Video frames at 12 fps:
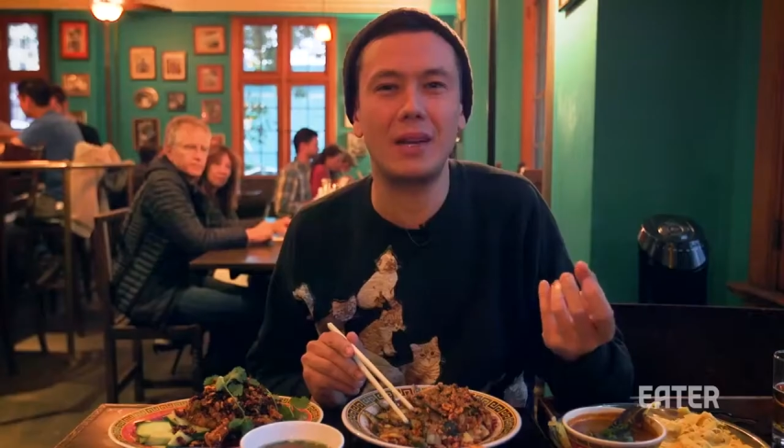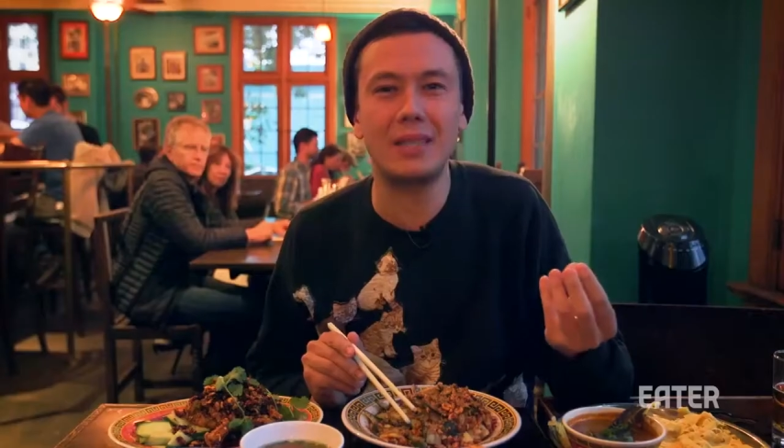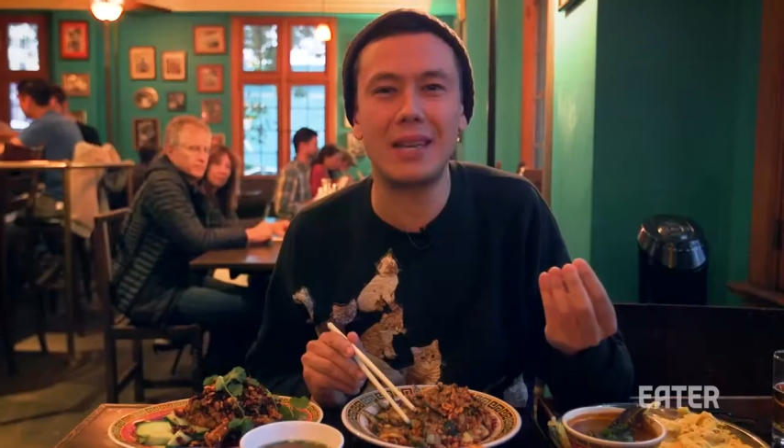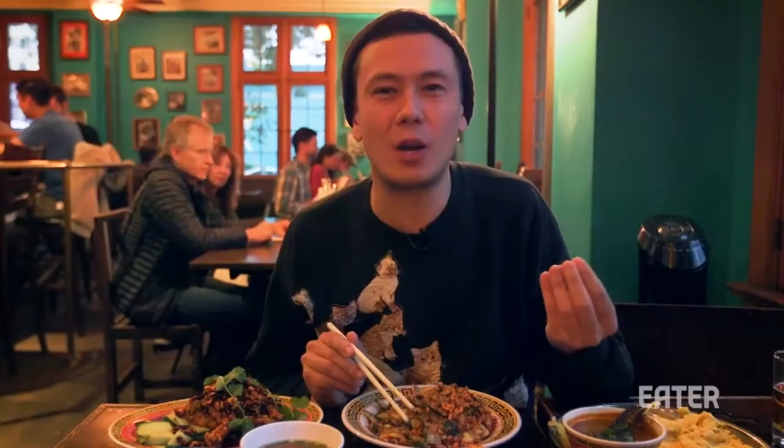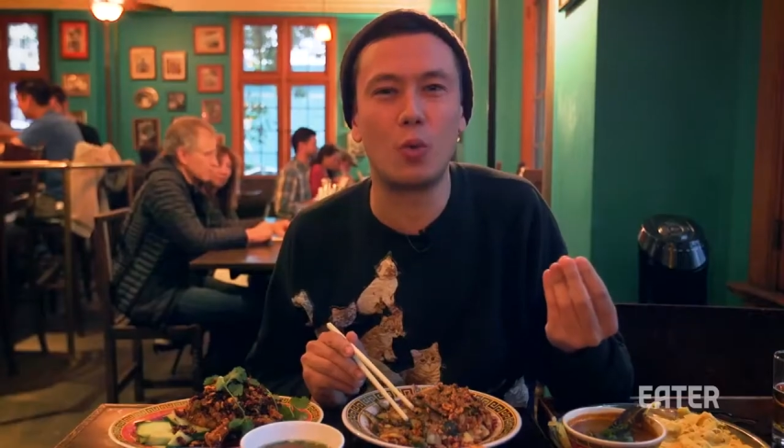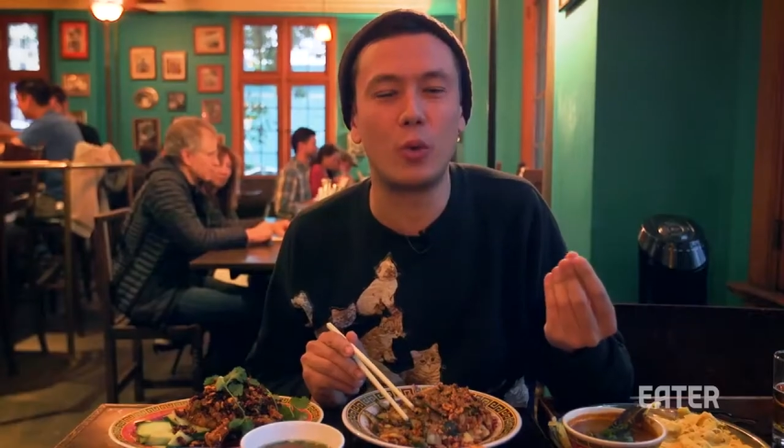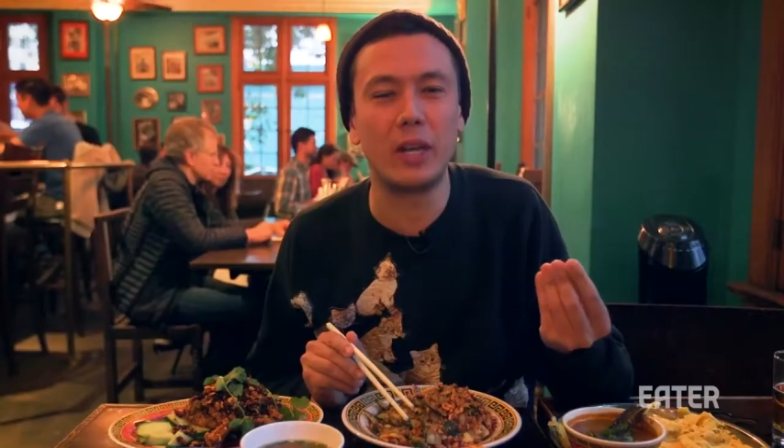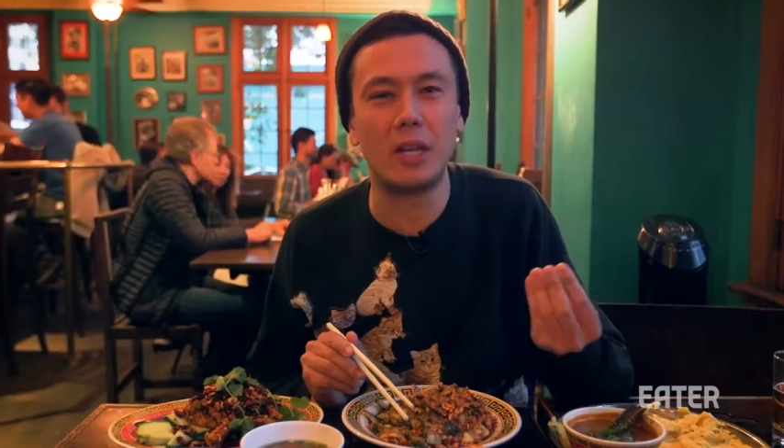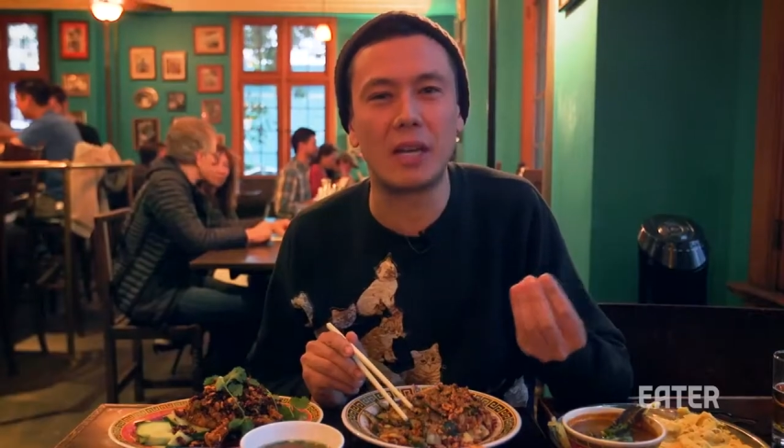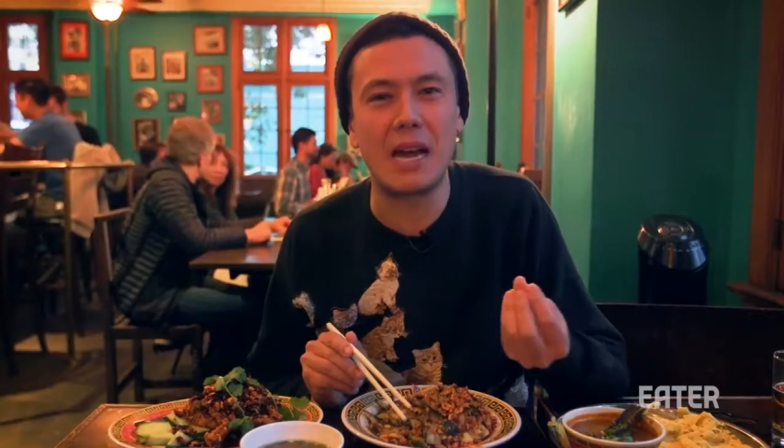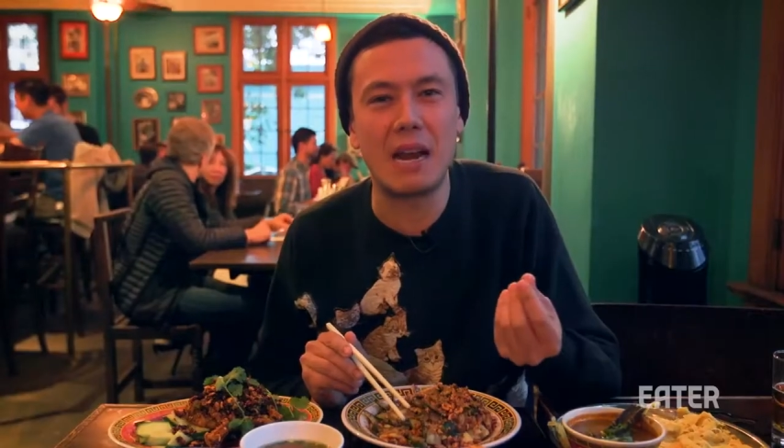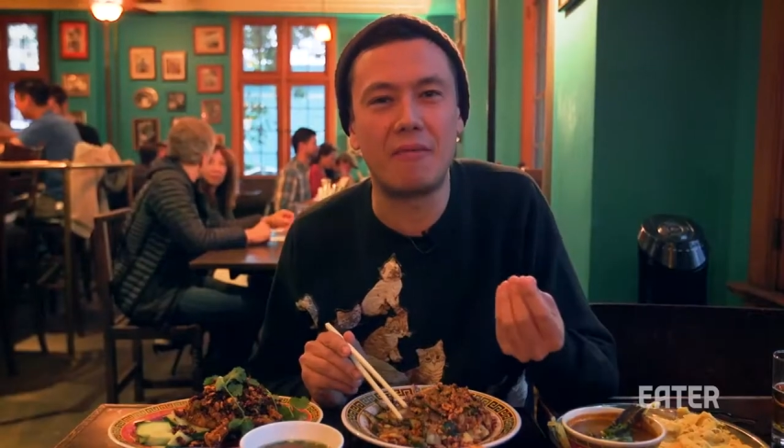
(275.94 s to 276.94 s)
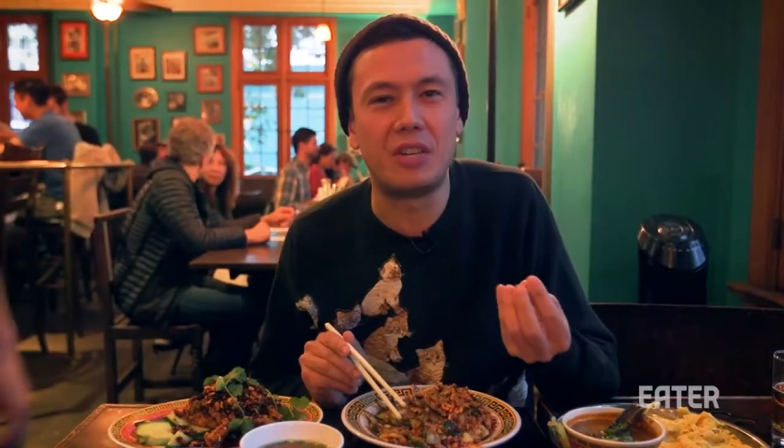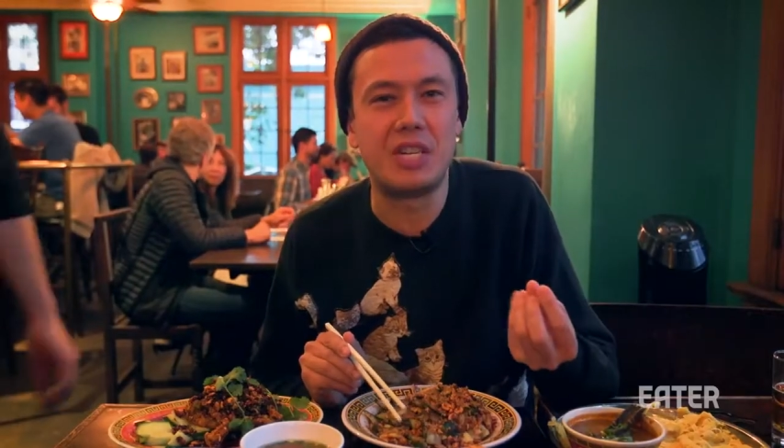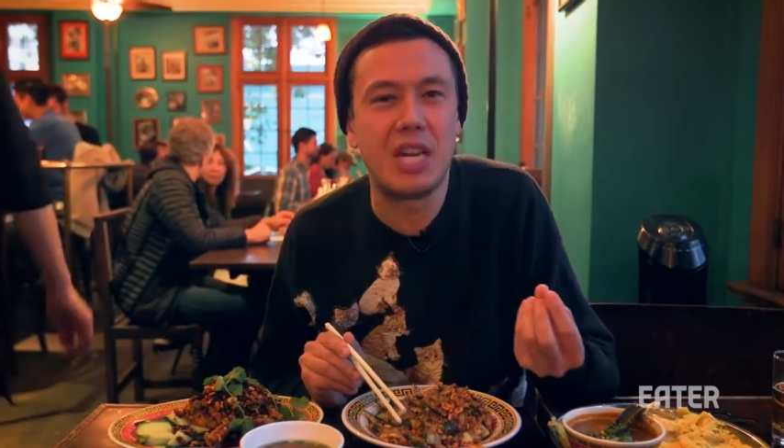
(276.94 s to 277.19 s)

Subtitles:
It's like a real kind of